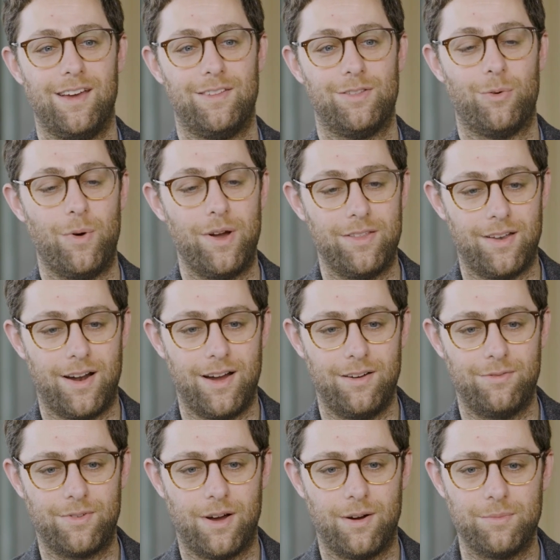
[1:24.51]
The way that
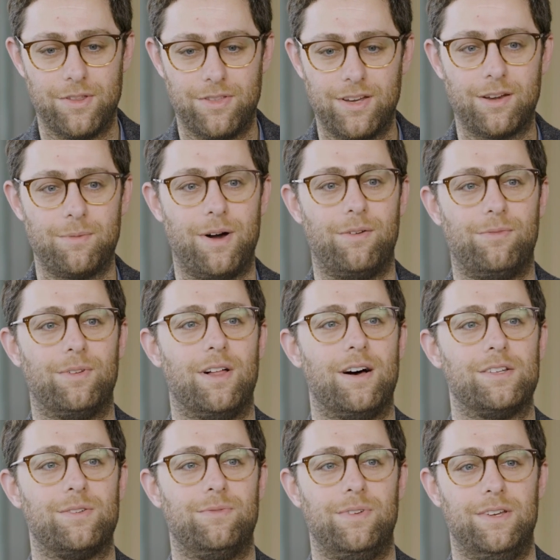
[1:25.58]
I've come to think about
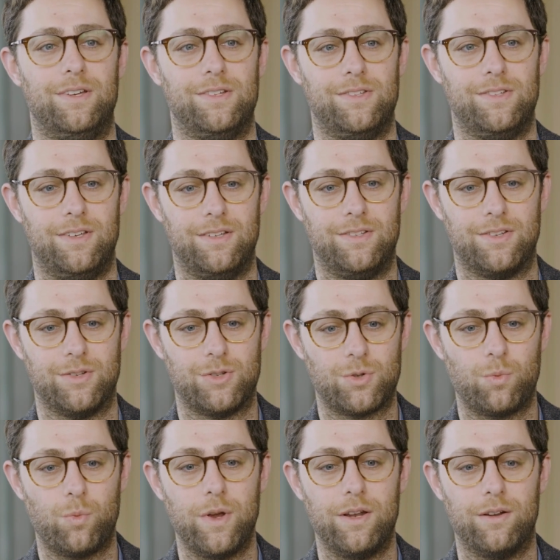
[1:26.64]
philosophy is it's a
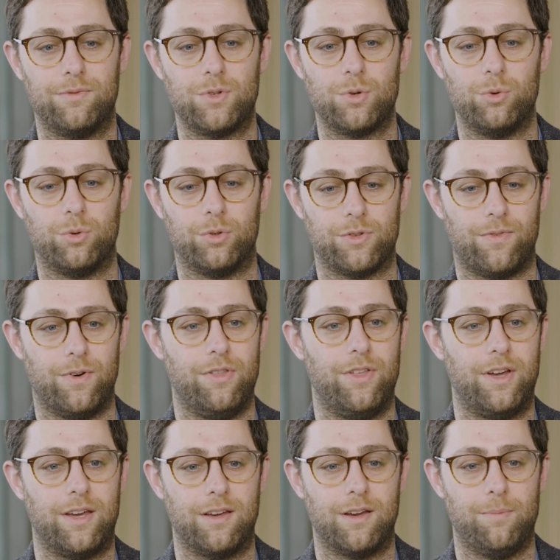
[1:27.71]
suite of tools for
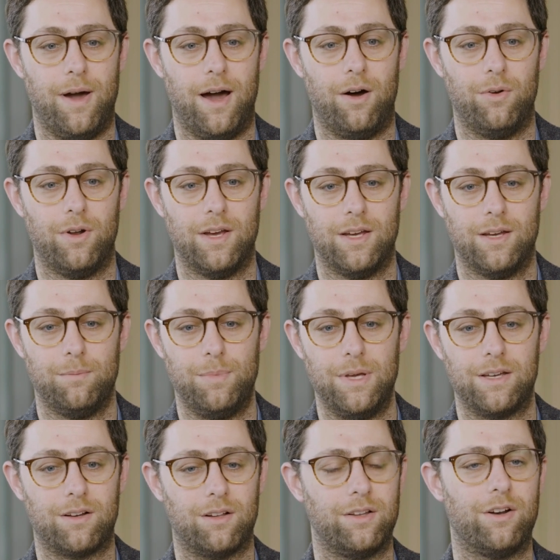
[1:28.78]
thinking about
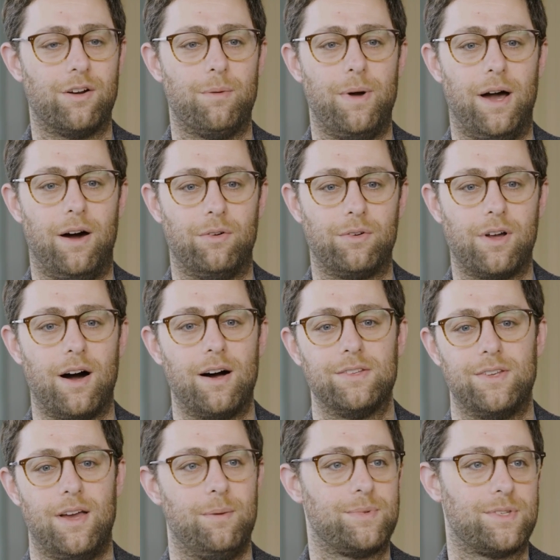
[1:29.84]
being clear about
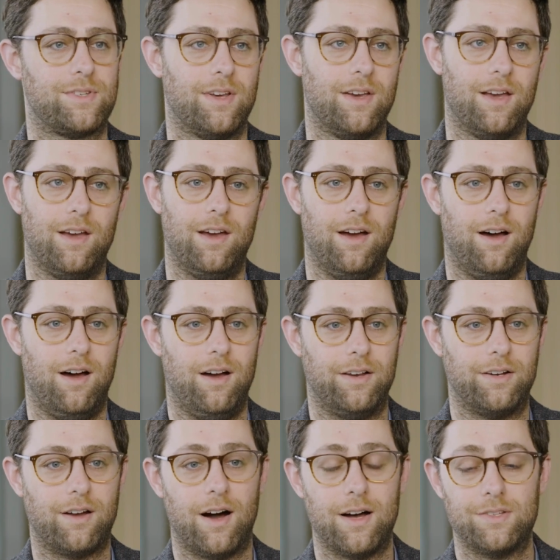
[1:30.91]
concepts.
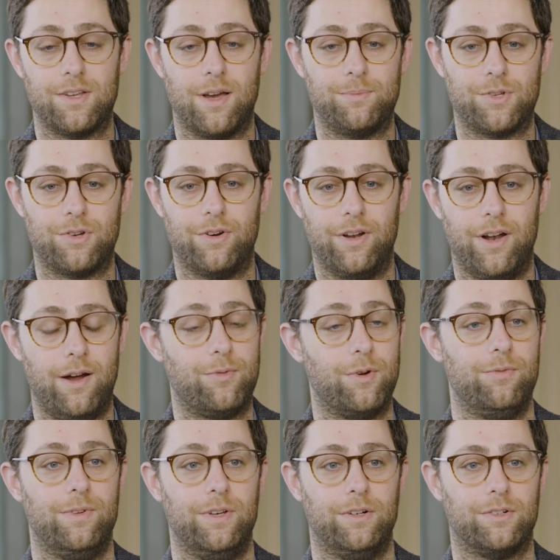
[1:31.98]
And concepts are in every
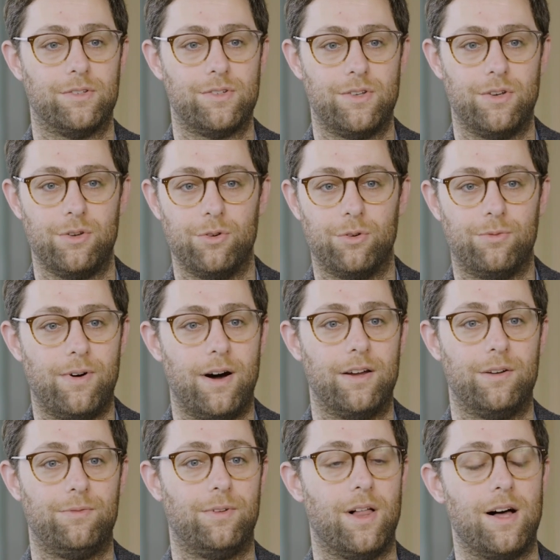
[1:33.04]
field, so you'll find
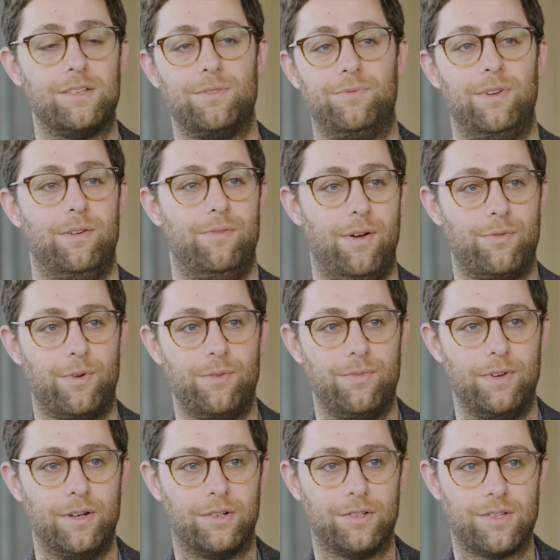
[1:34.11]
a philosophy of every
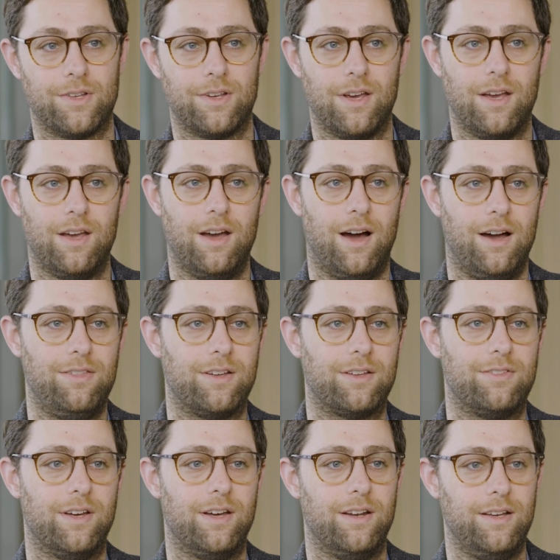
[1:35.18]
field. I think
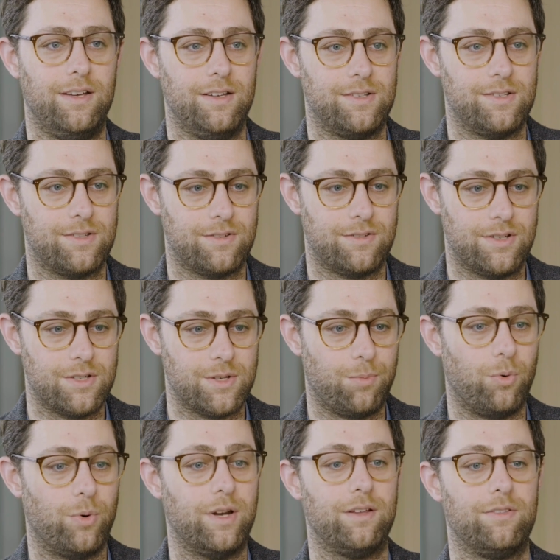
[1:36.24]
that it's
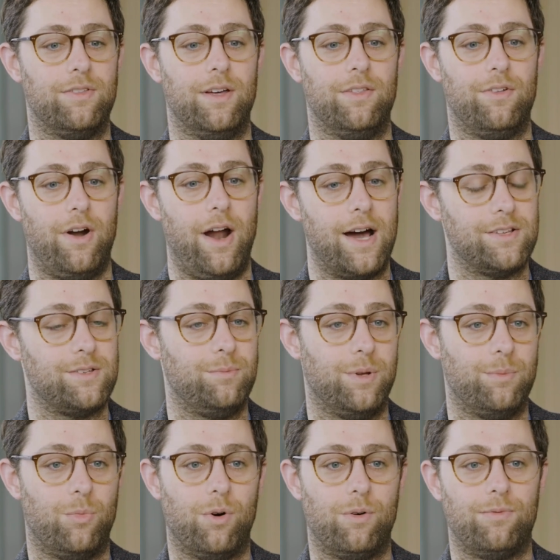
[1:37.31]
disappointing that there hasn't been
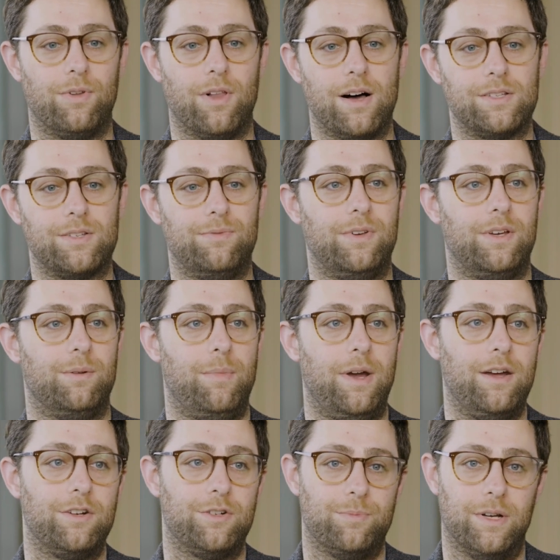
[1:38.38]
more philosophy in
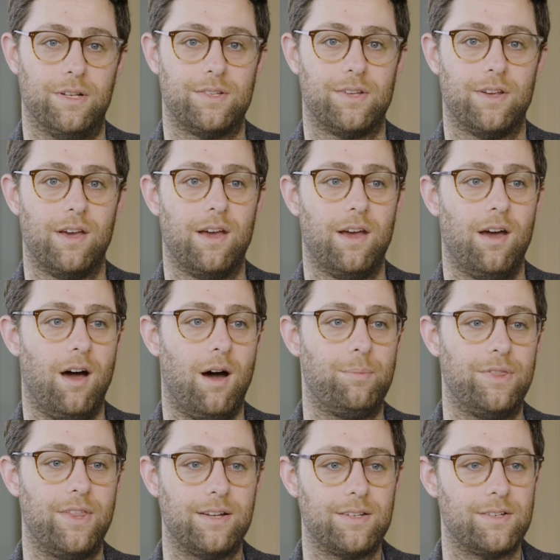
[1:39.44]
management,
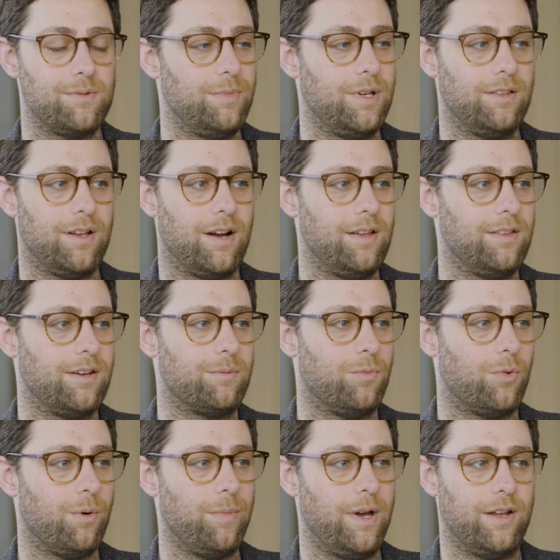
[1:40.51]
but that doesn't mean that I think
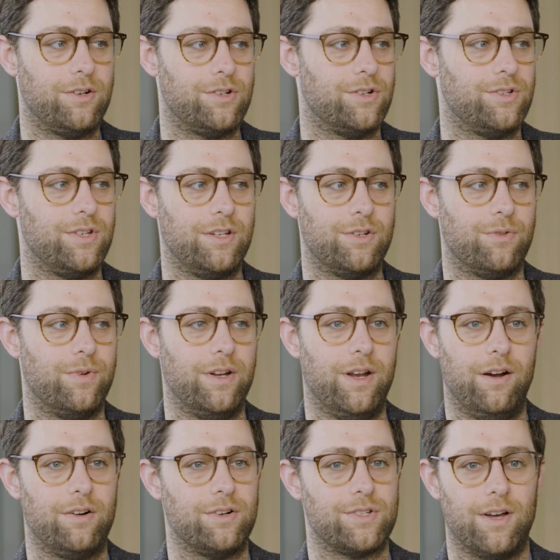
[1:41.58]
more managers need to read
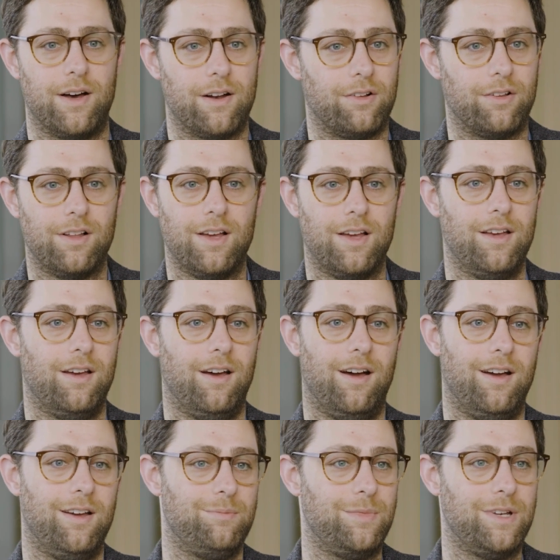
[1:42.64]
Aristotle.
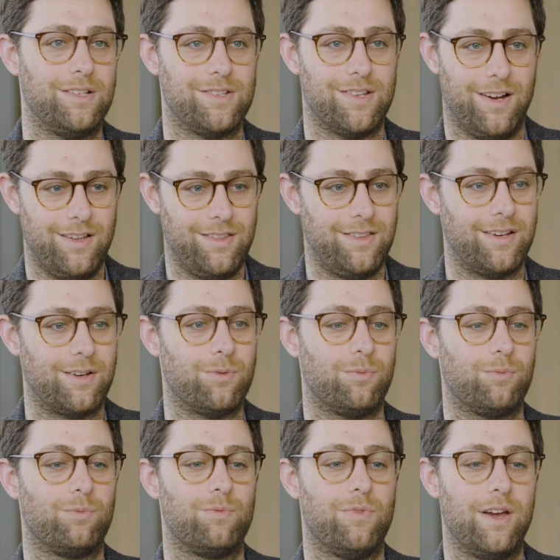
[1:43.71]
It means that I think
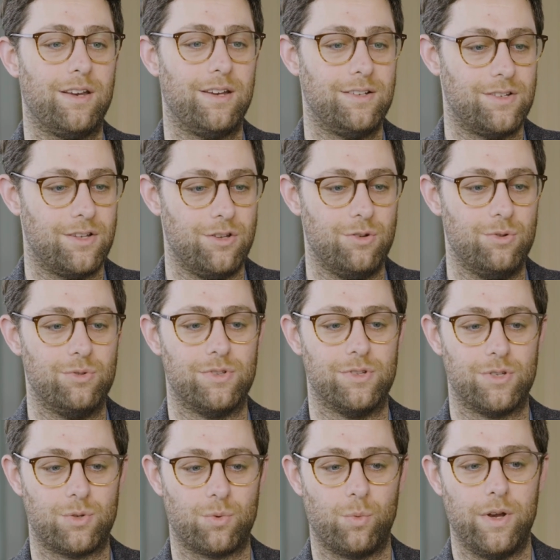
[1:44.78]
they need to use the
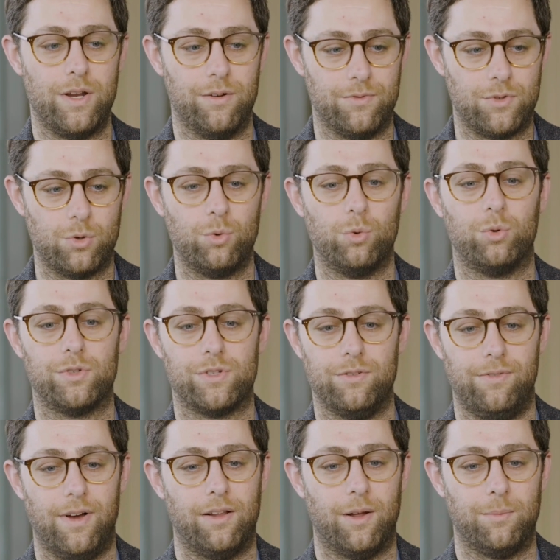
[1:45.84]
suite of tools
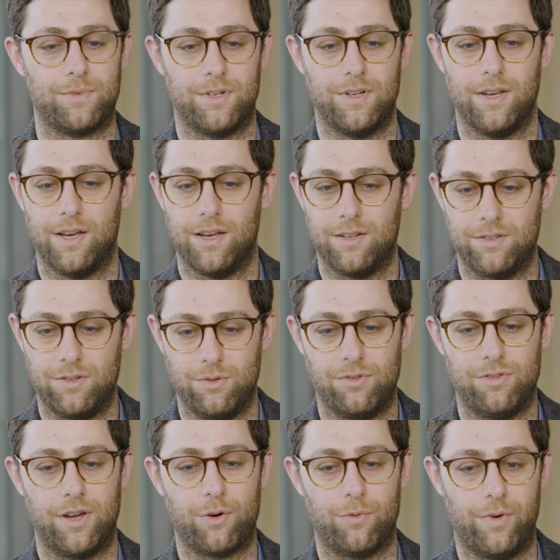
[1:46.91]
developed to
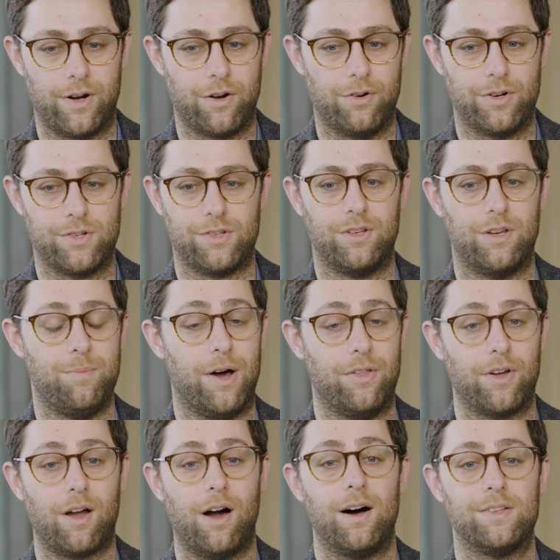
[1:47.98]
think rigorously about
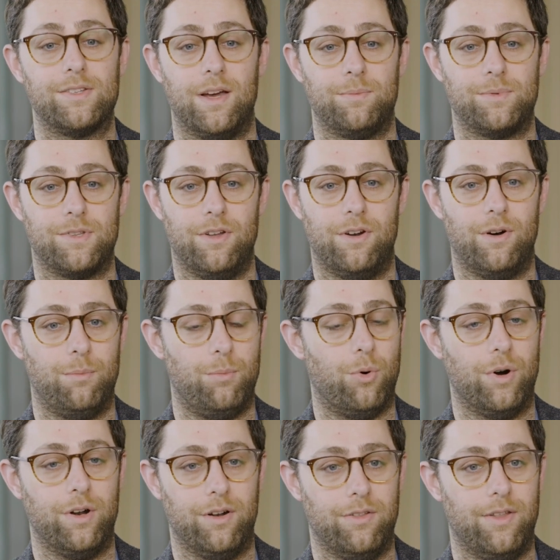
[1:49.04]
the concepts that are
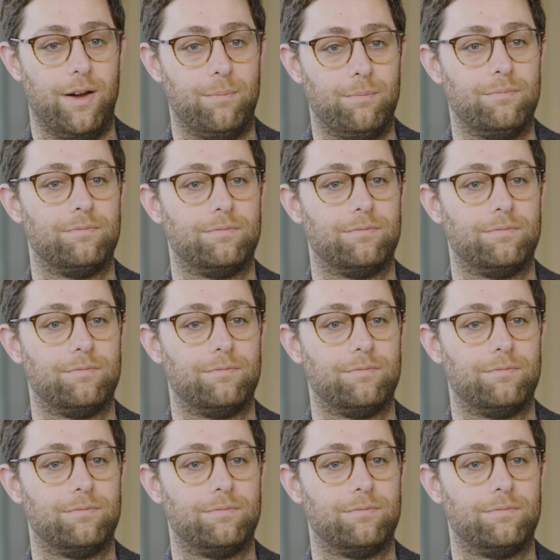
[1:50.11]
important to them.